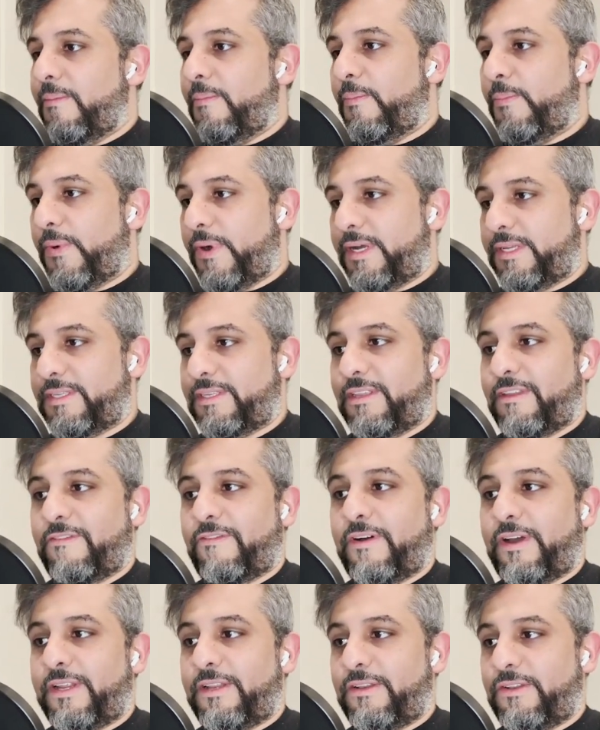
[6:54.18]
But if
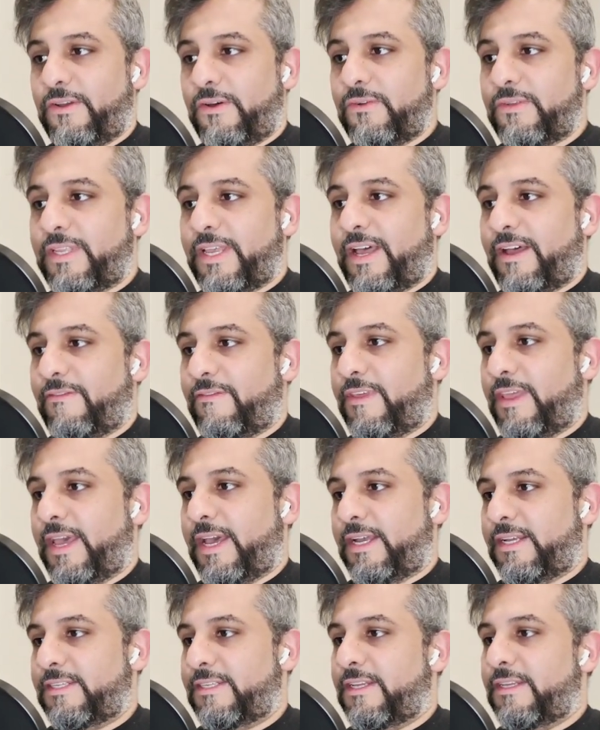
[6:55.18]
I don't have the
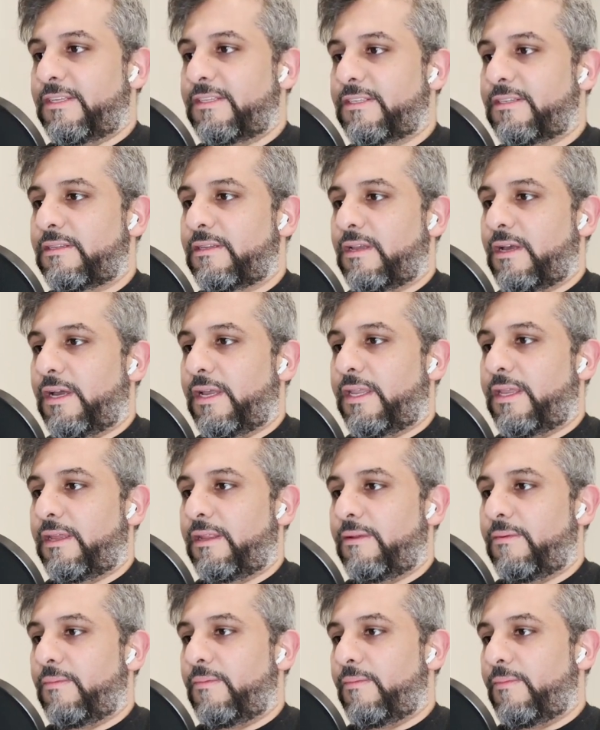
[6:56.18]
access, I
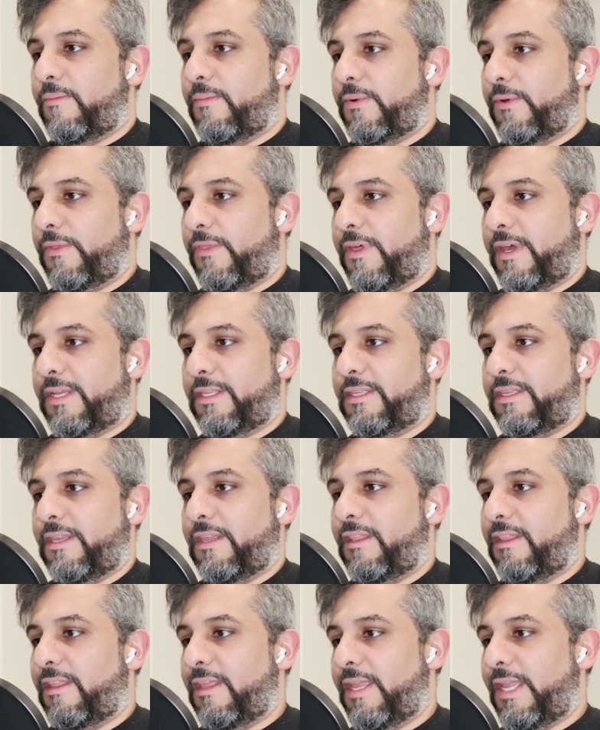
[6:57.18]
can put that
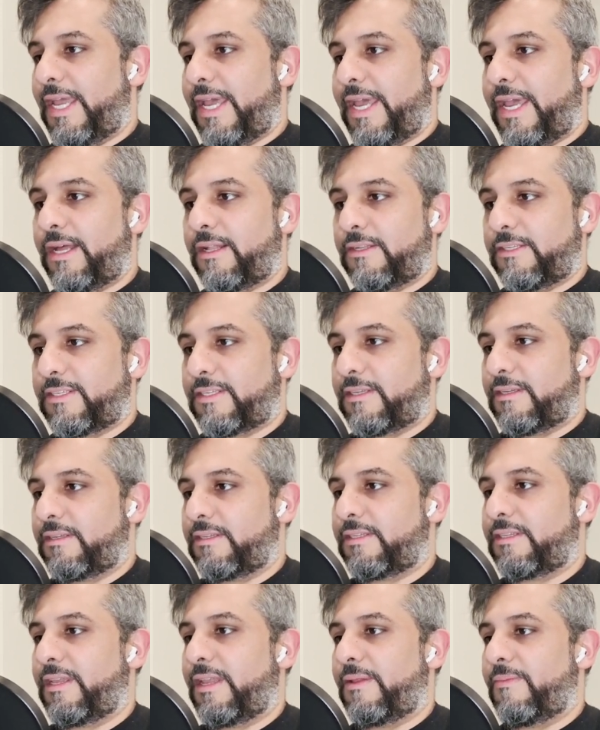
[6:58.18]
in the else
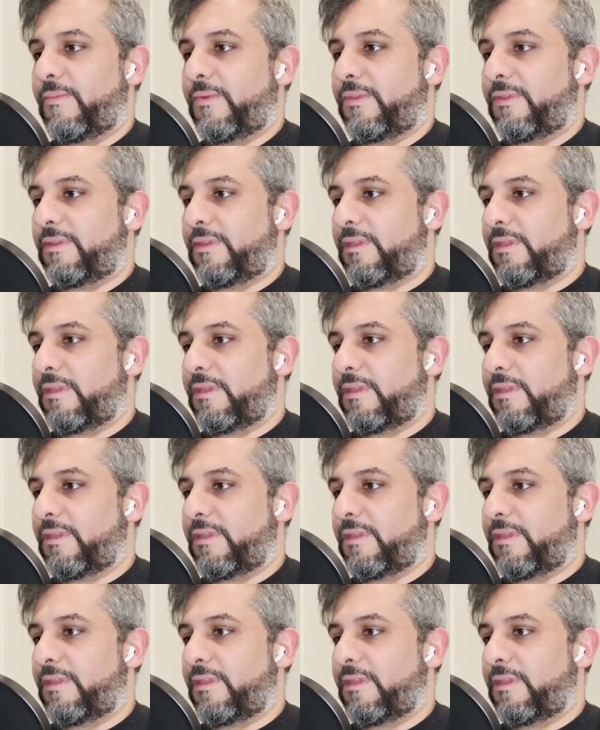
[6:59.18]
statement.